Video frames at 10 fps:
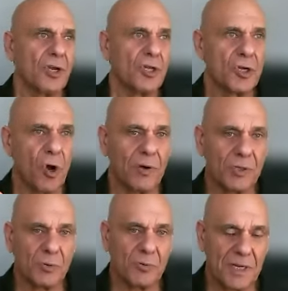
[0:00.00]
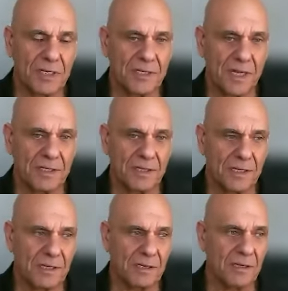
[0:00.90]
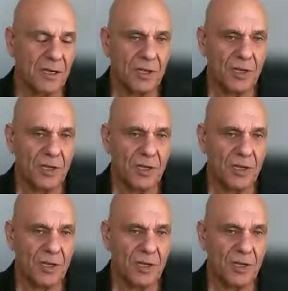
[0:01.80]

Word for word: you go into a real estate deal,